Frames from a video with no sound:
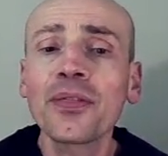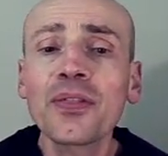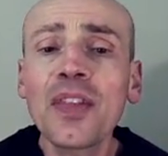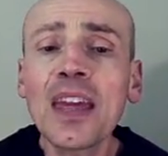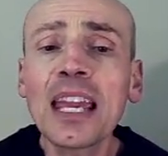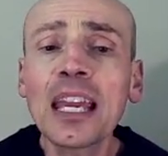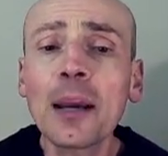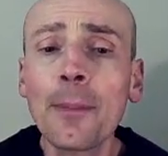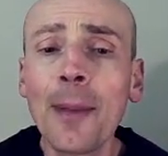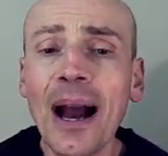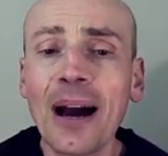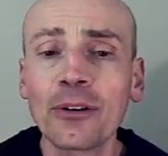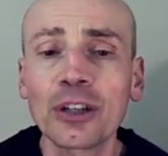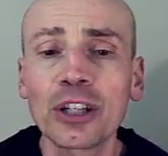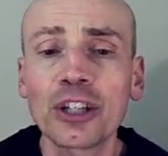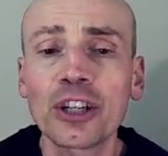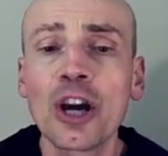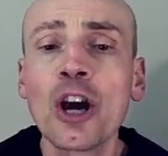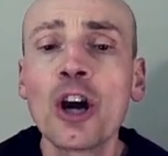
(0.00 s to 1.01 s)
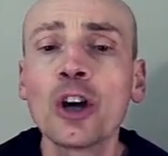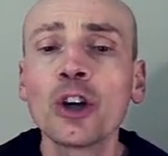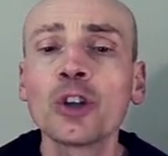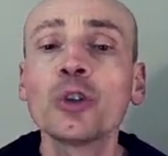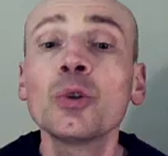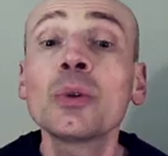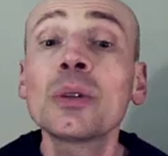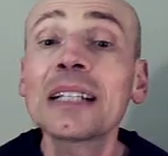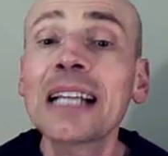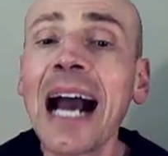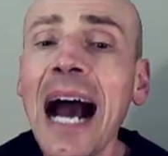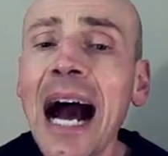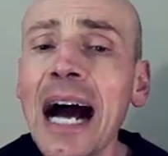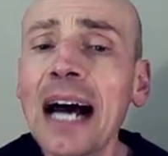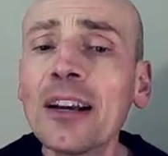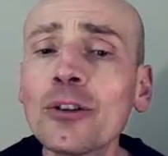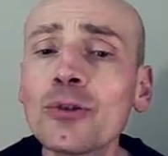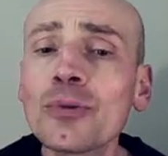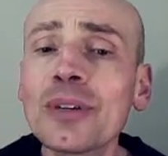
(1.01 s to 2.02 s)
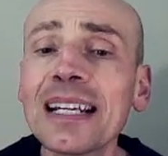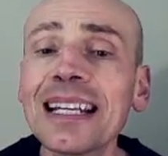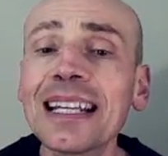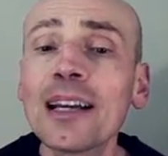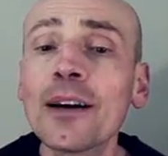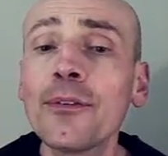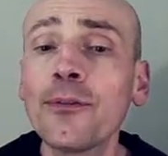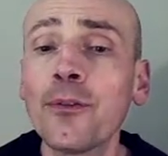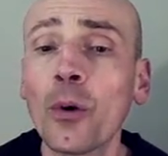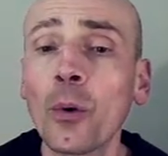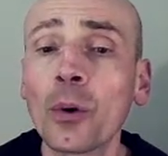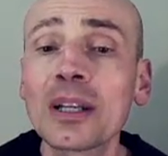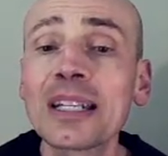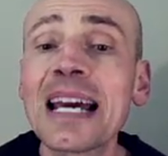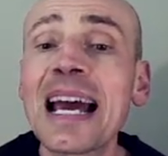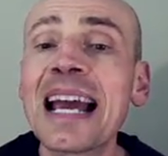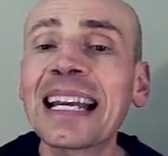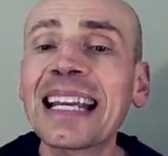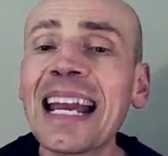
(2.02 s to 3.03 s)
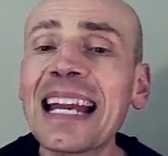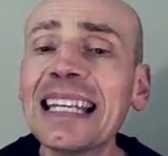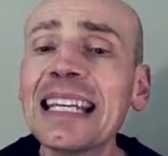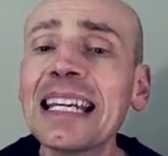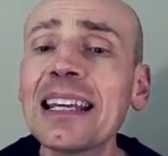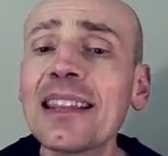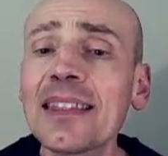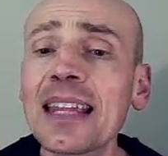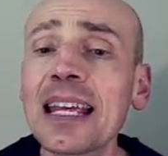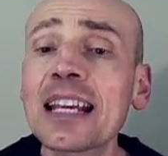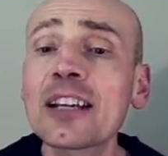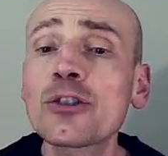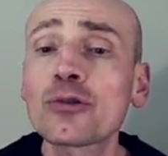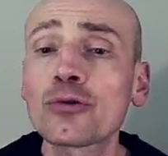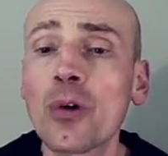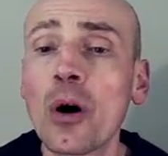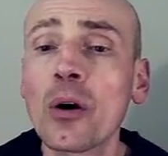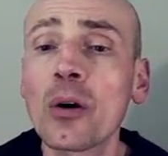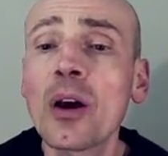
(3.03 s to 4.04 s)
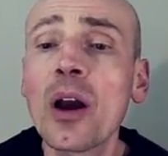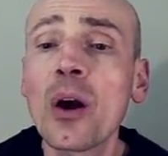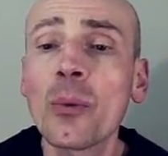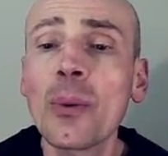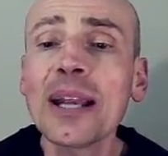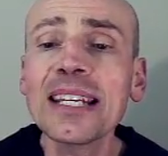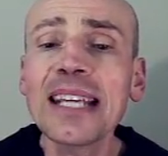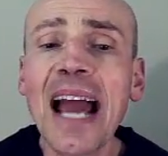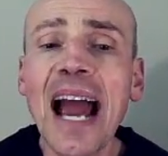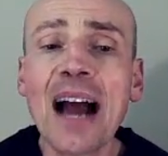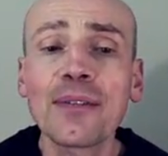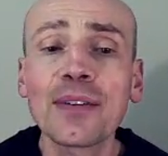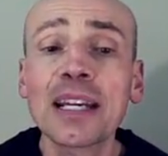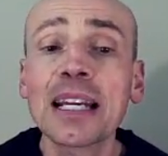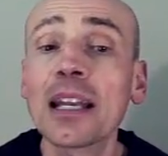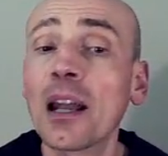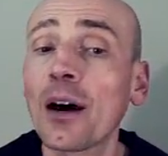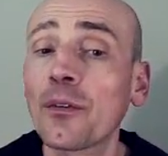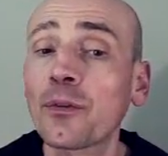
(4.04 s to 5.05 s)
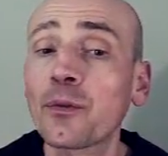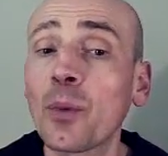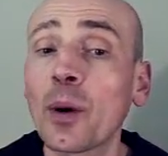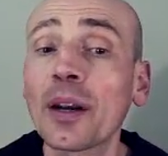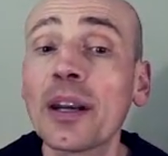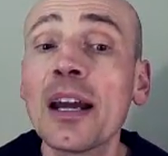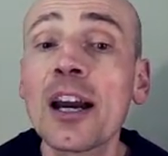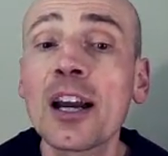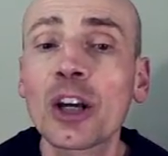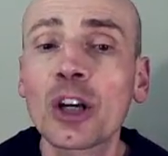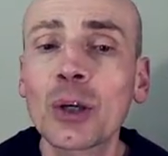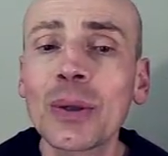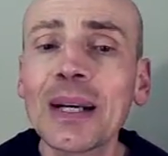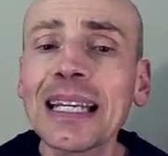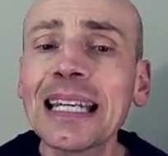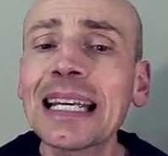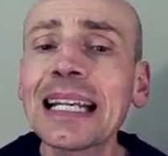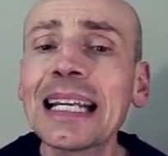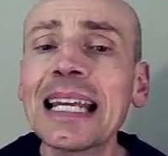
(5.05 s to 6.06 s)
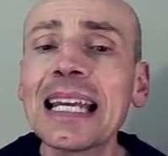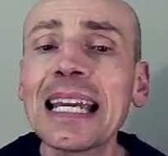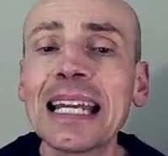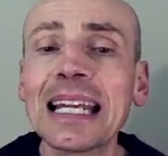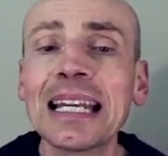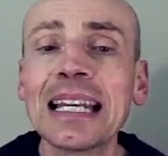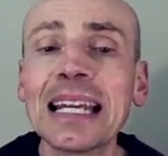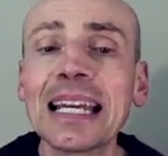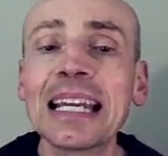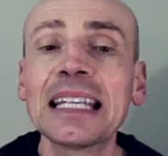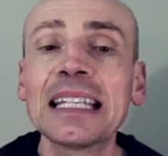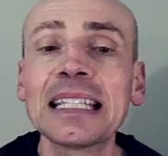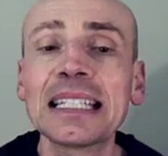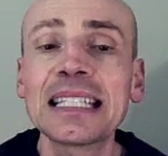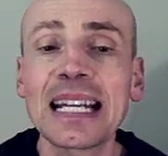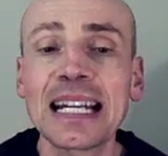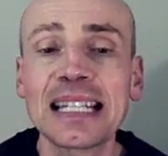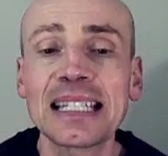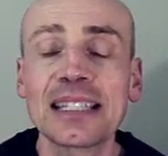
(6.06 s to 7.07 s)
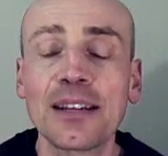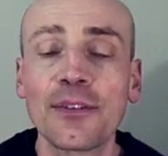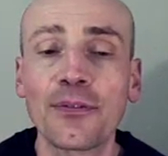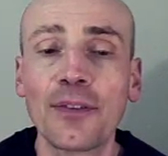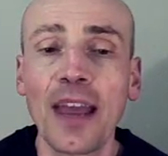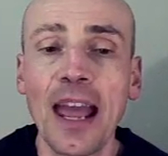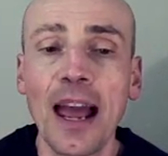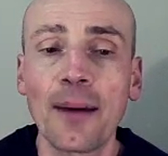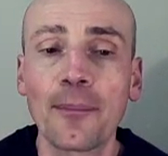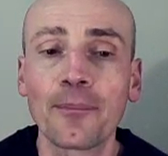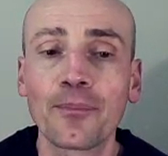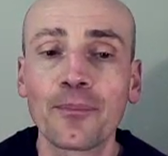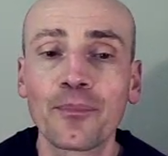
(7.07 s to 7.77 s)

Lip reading: Think about it. You can't really afford getting things wrong when you're having a loved one critically ill in intensive care.